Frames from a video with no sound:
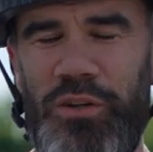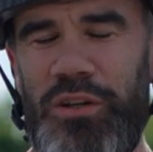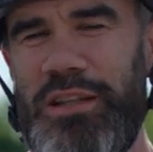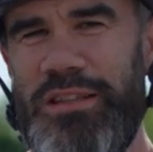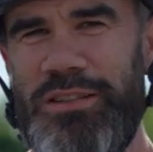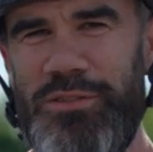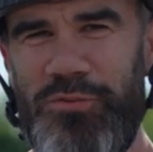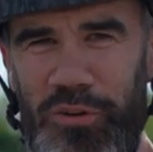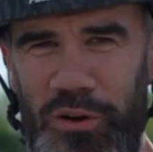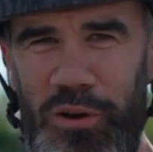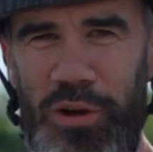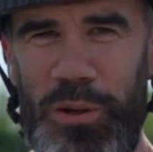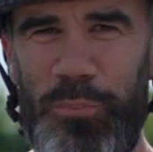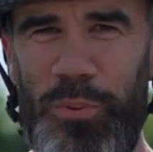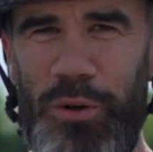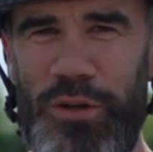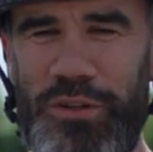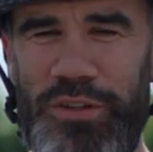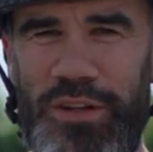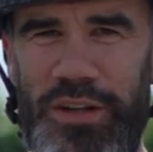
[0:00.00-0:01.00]
it's very
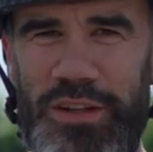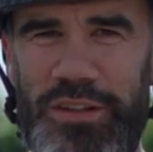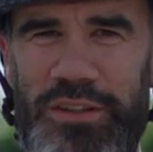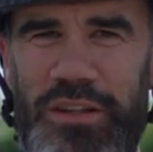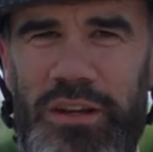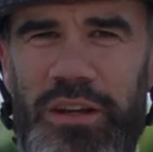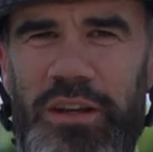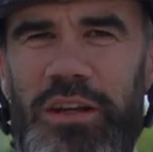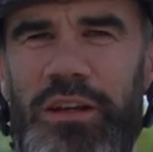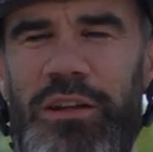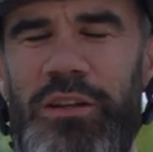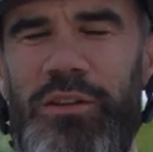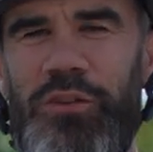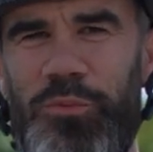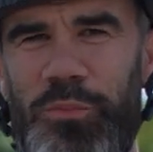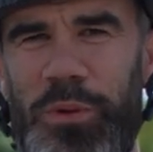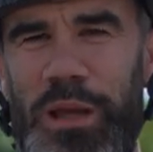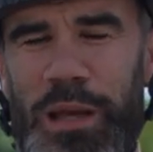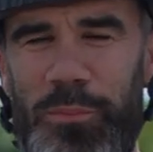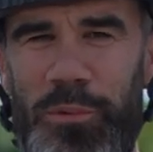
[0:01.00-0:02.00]
important to
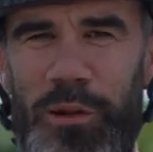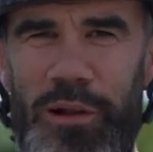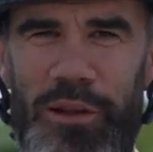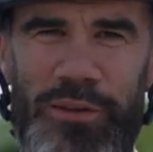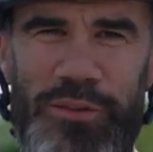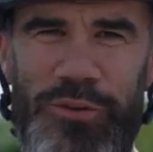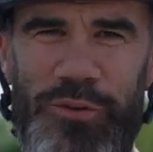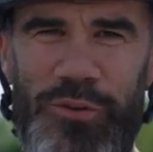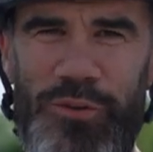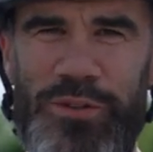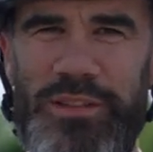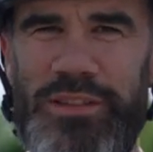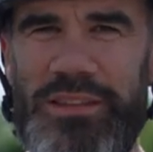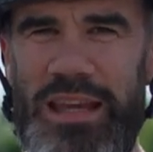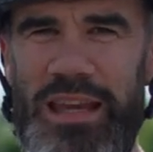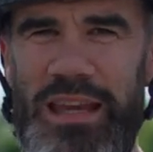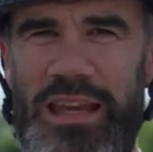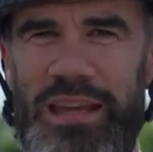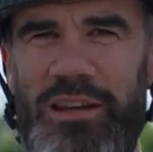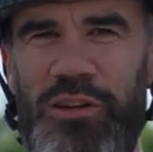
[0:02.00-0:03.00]
be able to
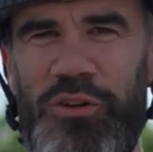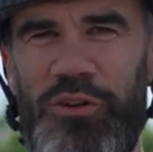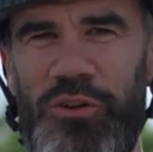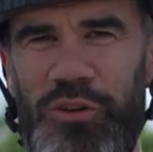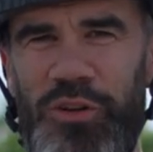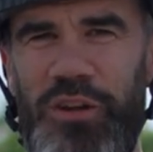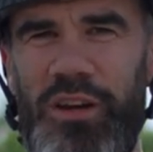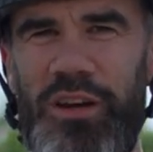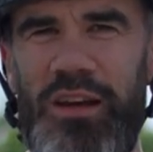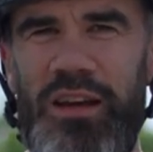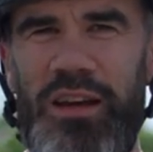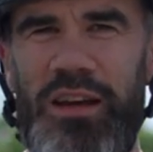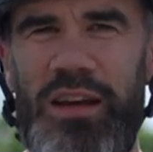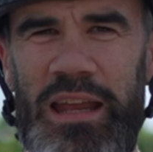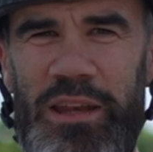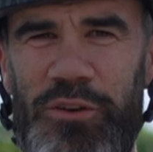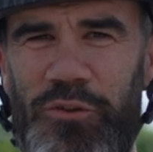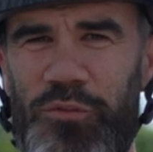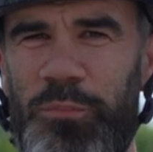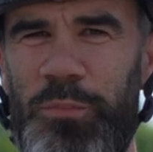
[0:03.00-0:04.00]
stay good
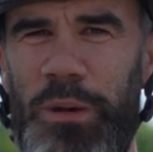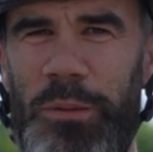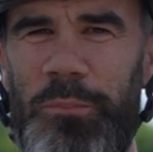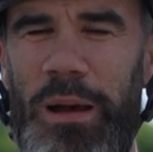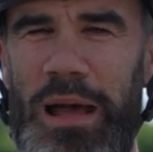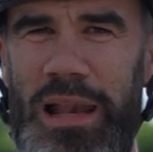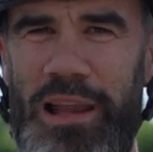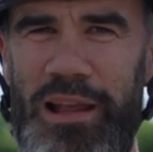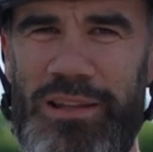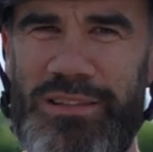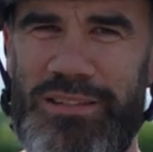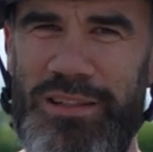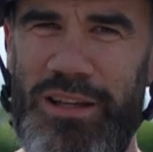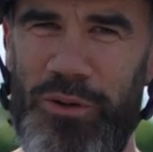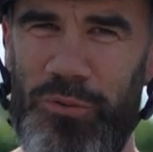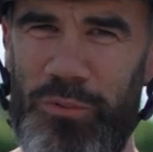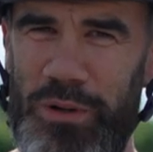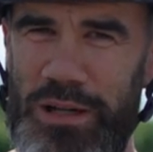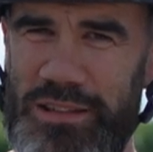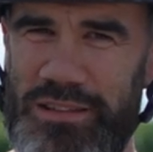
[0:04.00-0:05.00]
and to be balanced
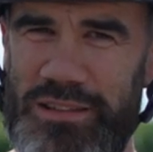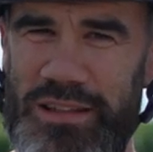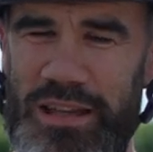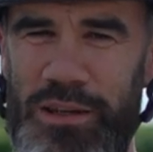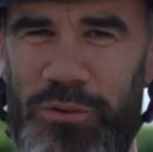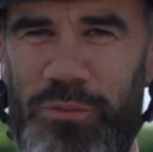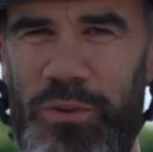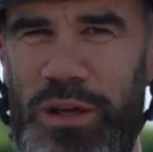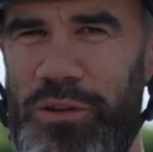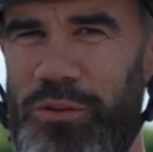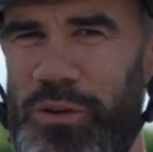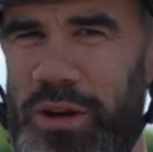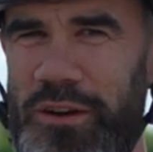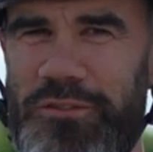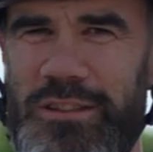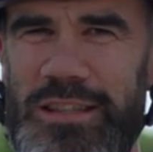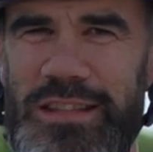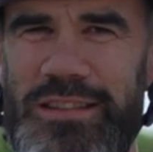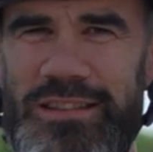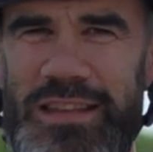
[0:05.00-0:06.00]
on one skate. When you
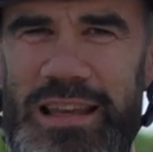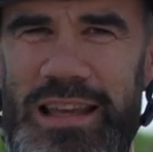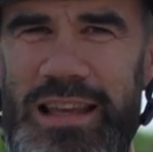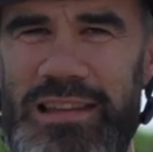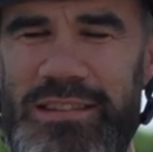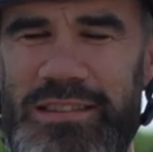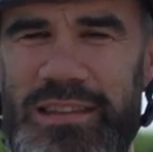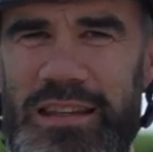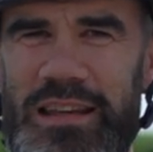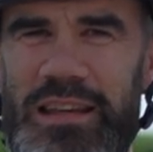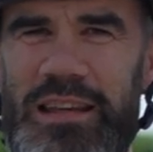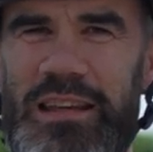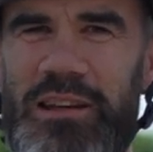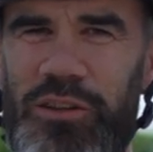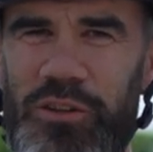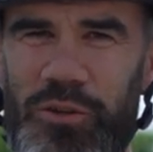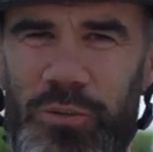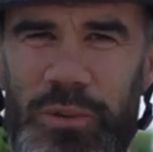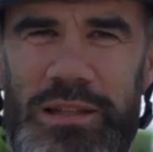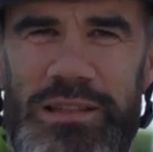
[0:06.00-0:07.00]
have these skills,
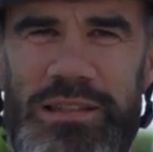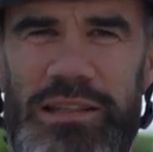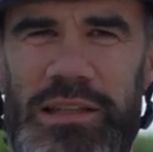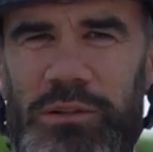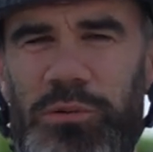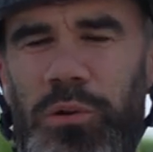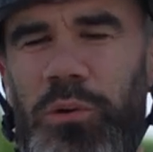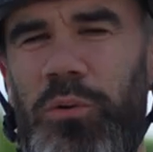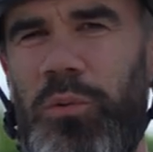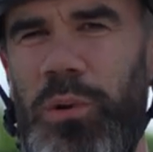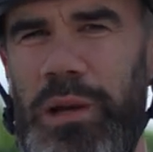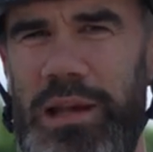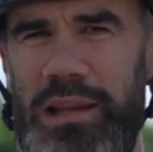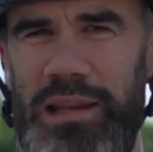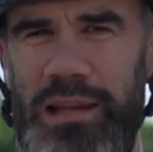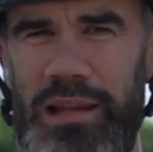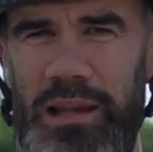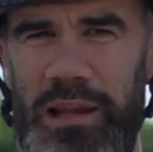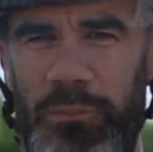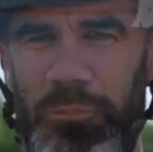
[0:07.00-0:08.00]
you will see it will
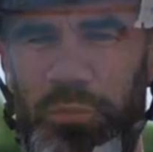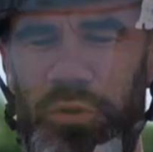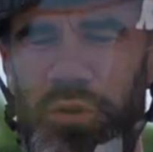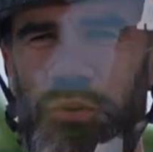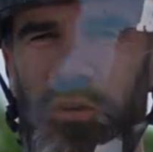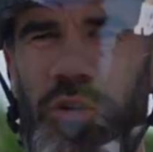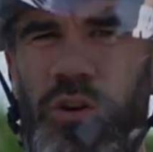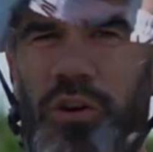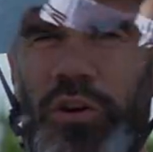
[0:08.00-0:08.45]
really help you